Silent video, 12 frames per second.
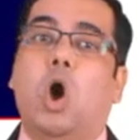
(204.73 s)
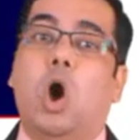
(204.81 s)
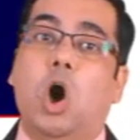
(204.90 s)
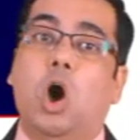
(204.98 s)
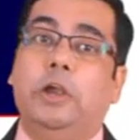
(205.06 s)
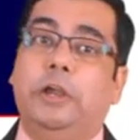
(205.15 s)

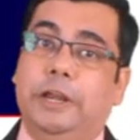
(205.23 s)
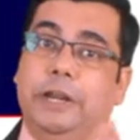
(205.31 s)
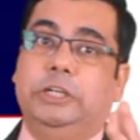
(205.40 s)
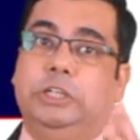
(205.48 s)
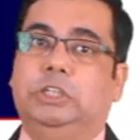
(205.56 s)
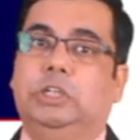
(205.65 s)
or
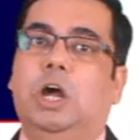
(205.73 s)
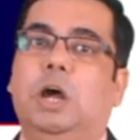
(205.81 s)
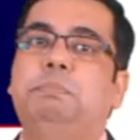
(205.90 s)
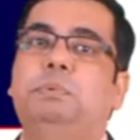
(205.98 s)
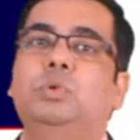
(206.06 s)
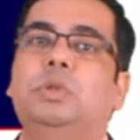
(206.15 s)
detergent
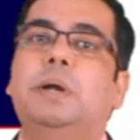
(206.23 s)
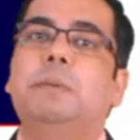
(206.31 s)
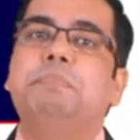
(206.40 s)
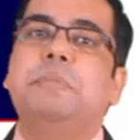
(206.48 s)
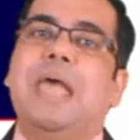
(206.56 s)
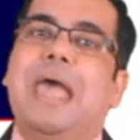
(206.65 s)
up to
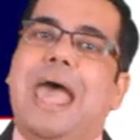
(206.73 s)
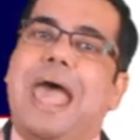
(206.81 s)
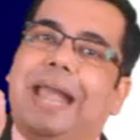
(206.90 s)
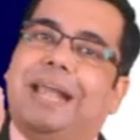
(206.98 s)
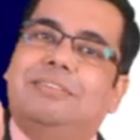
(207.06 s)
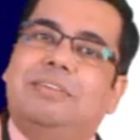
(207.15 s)
the
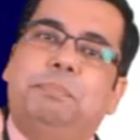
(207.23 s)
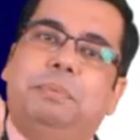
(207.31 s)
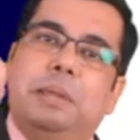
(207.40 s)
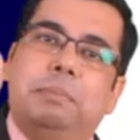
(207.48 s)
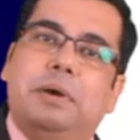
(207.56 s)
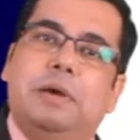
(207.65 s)

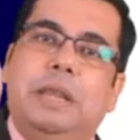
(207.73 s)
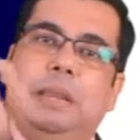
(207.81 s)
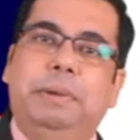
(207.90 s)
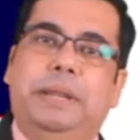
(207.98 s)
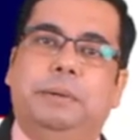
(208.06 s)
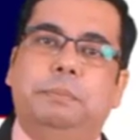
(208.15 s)
acceptable
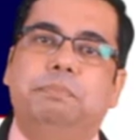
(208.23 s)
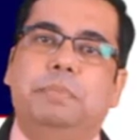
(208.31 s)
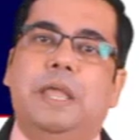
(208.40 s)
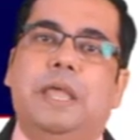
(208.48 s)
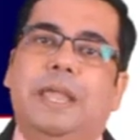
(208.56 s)
limit.